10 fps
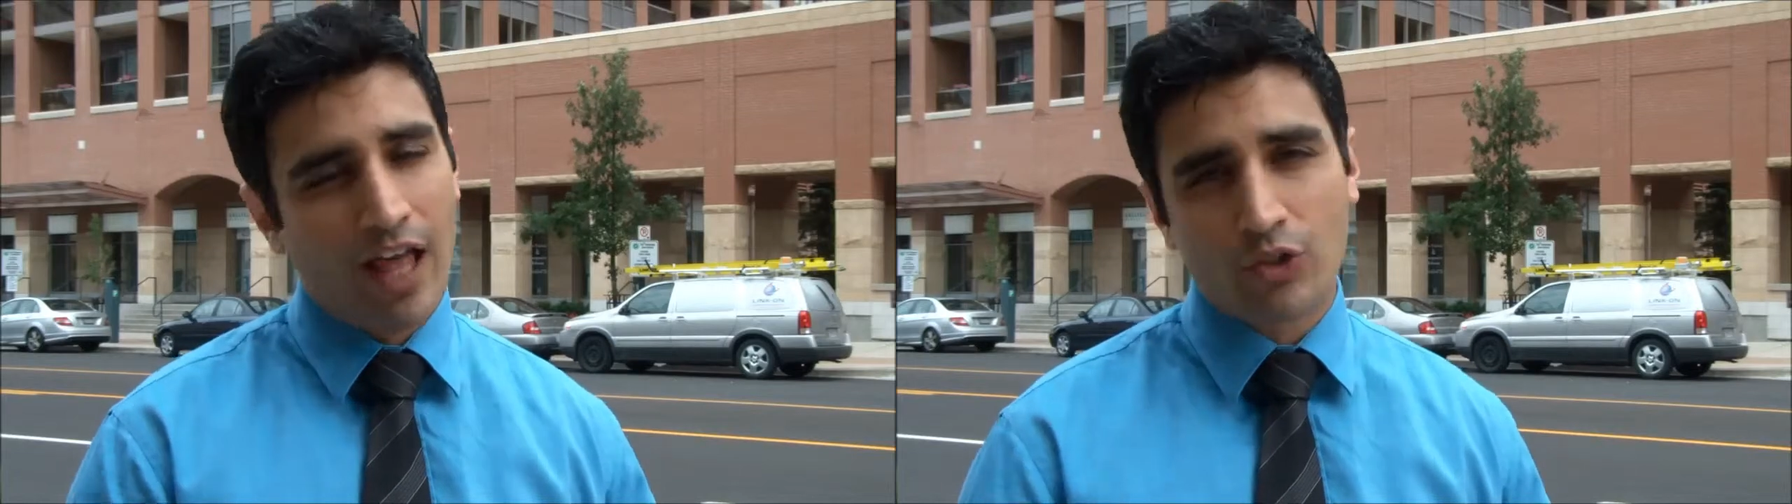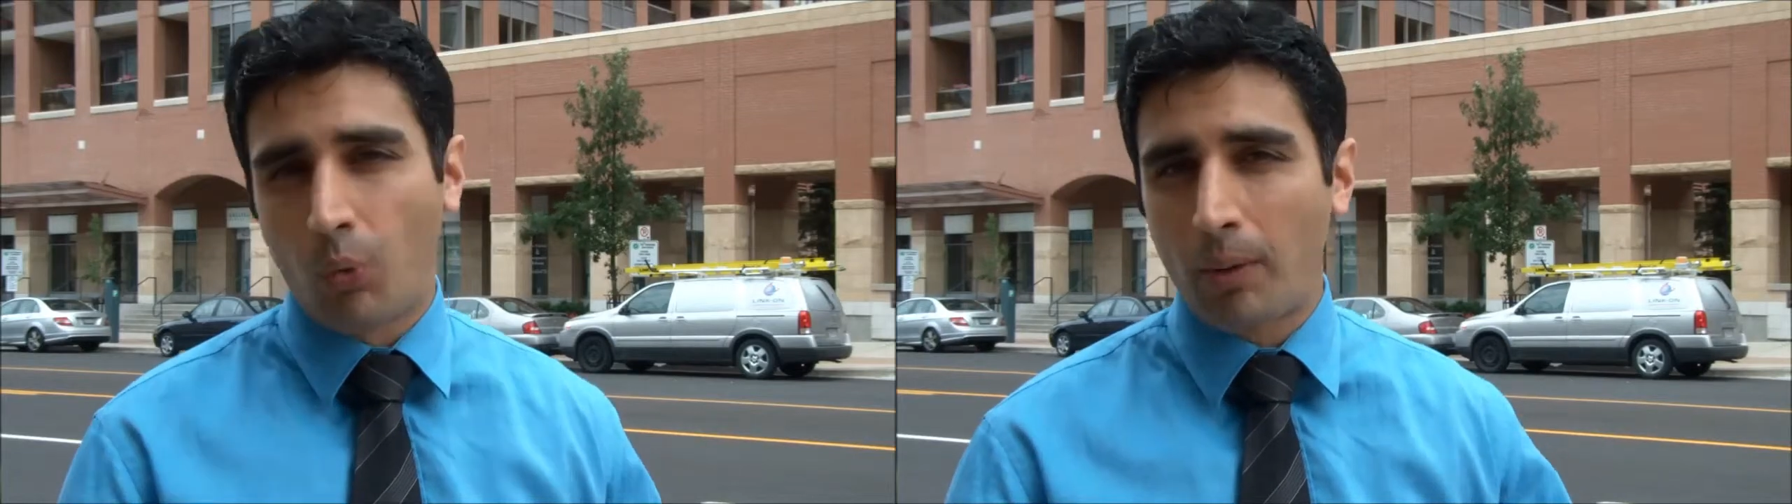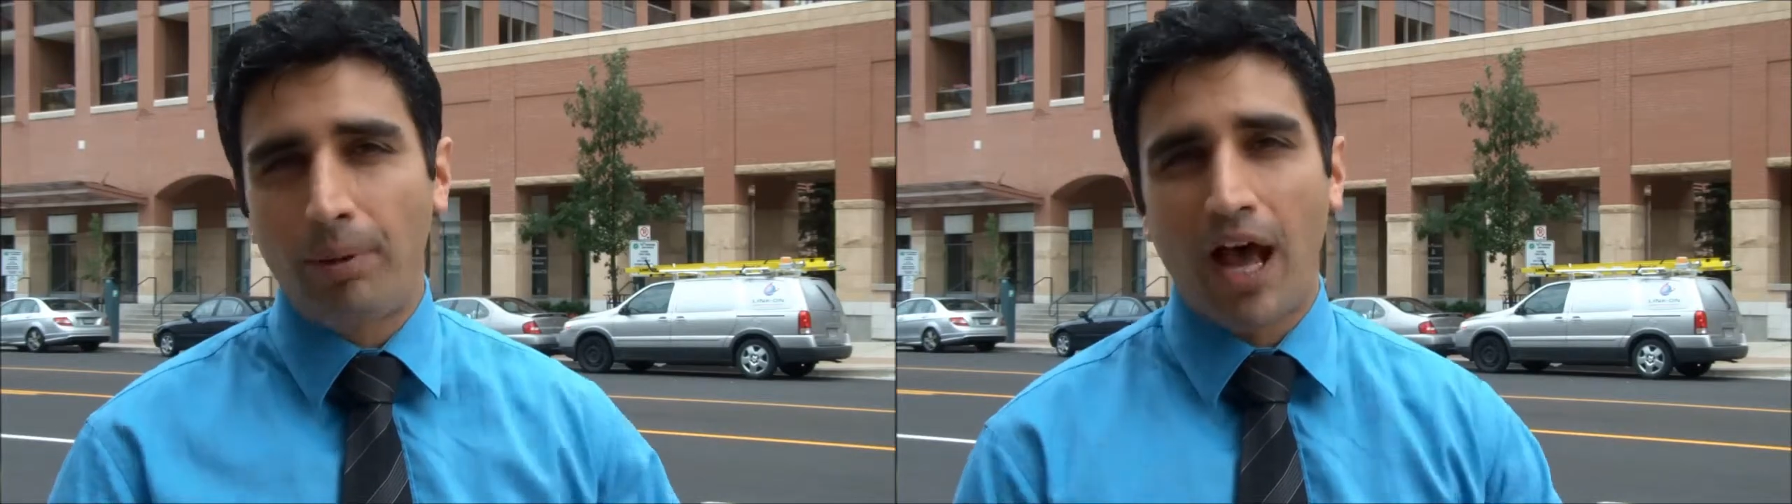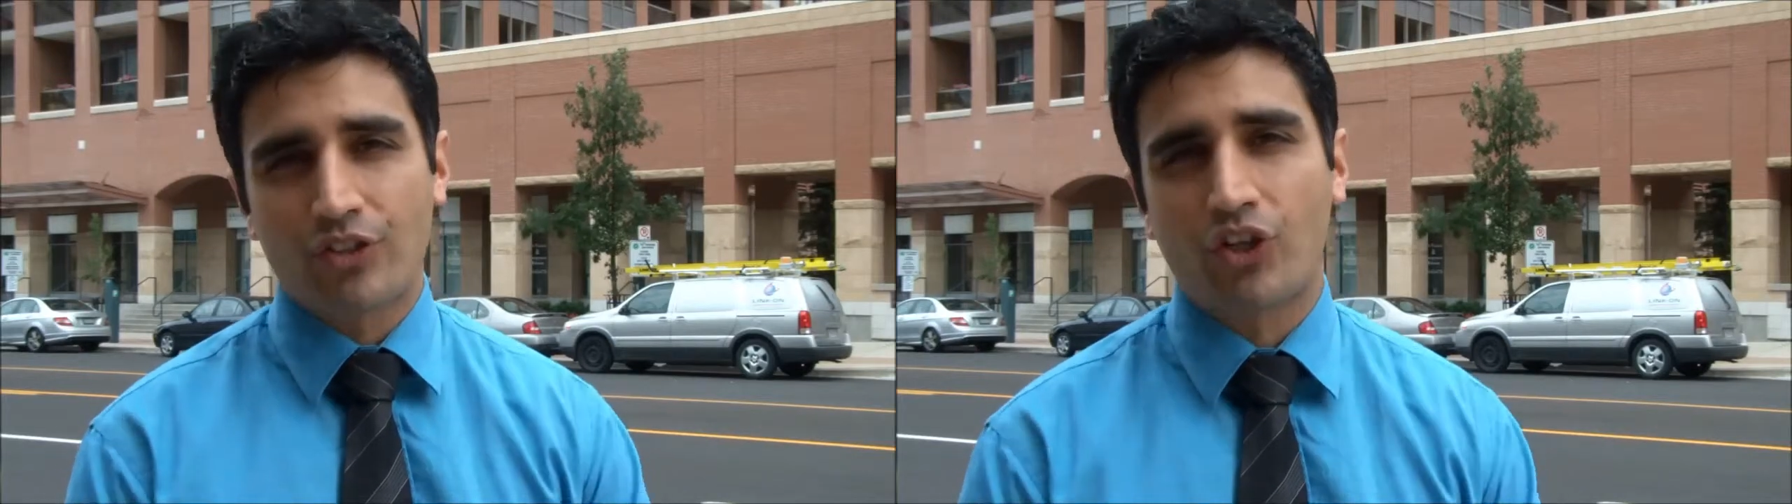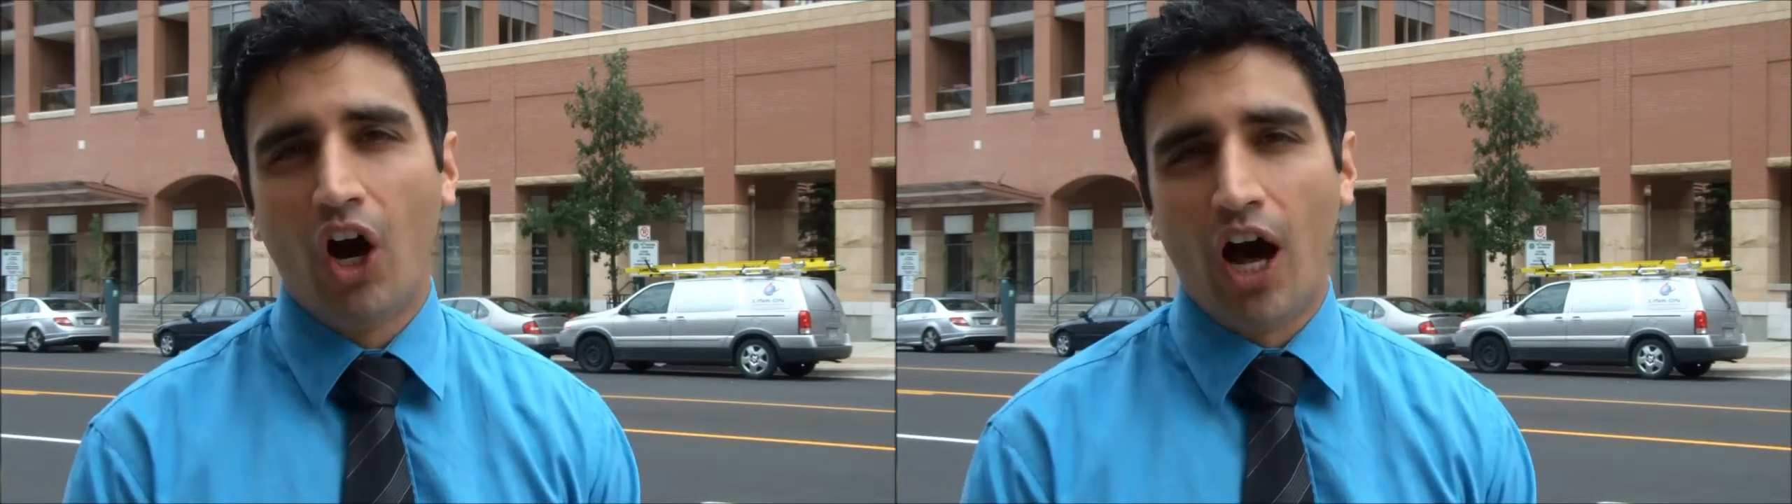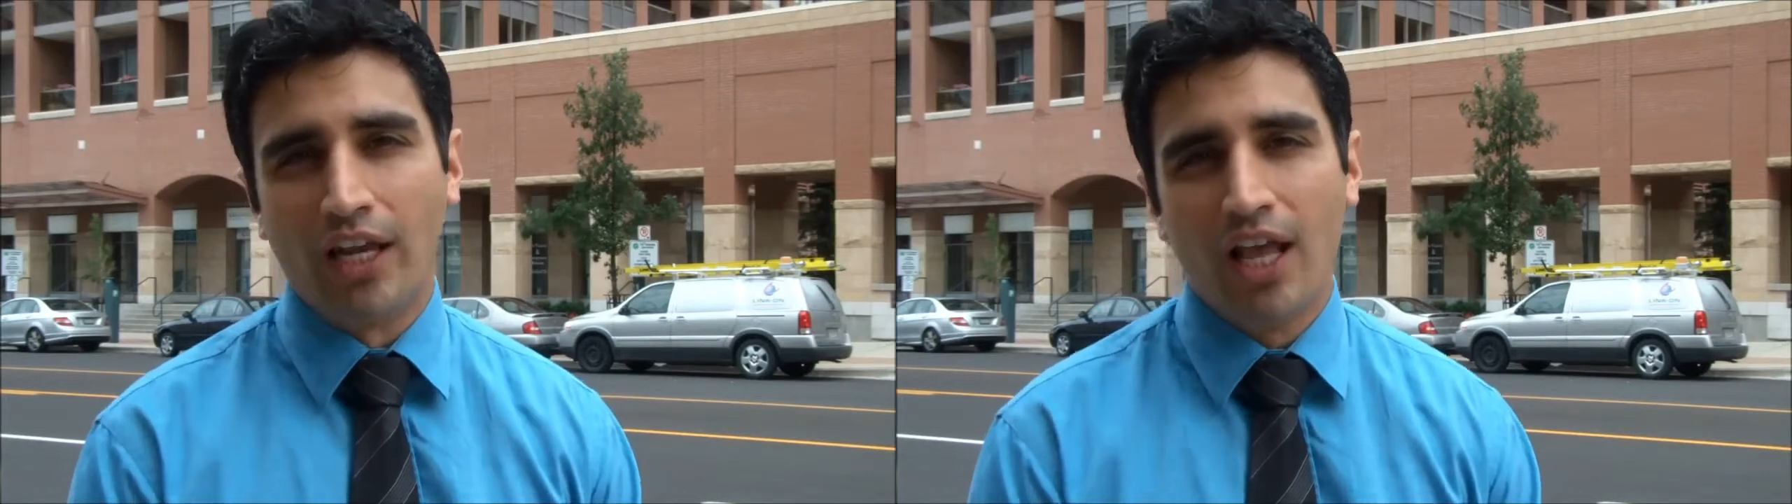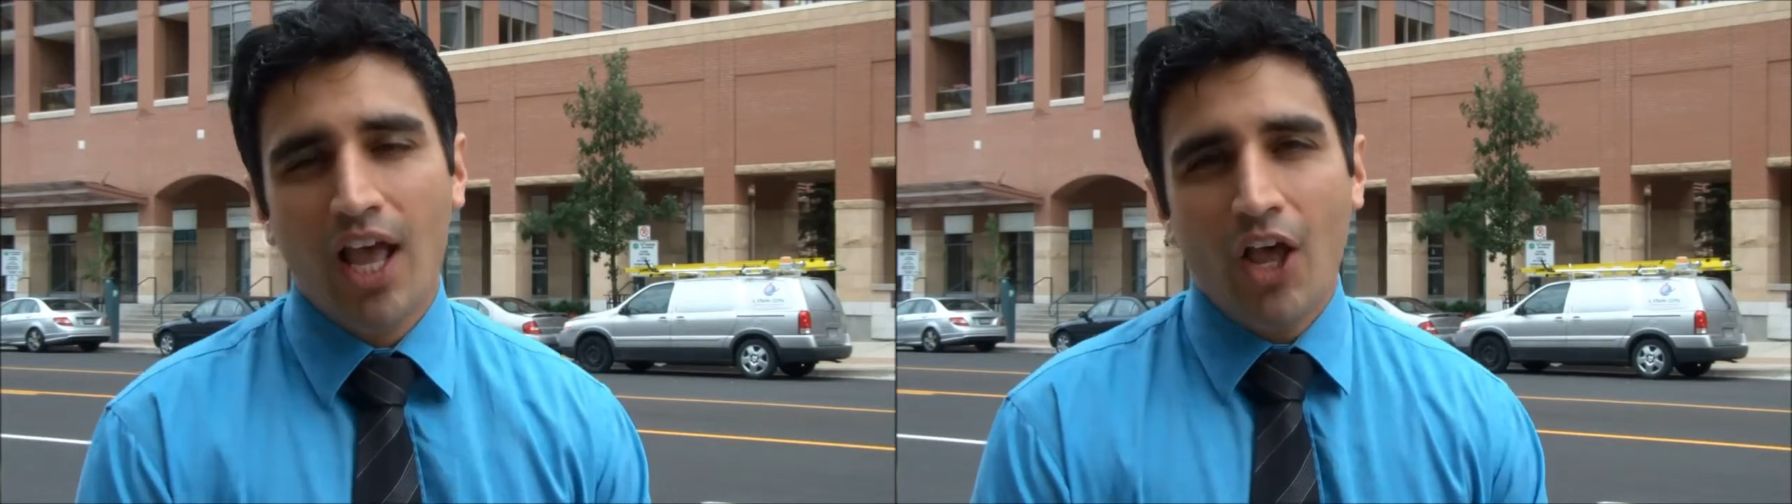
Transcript: that's one pass gone.